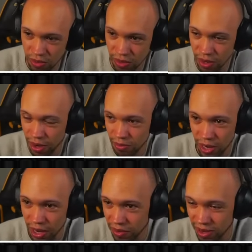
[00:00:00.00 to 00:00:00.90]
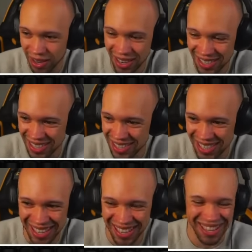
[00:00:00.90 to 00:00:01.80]
All right, whatever.
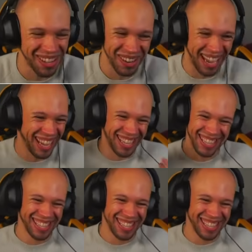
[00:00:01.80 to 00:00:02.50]
Okay.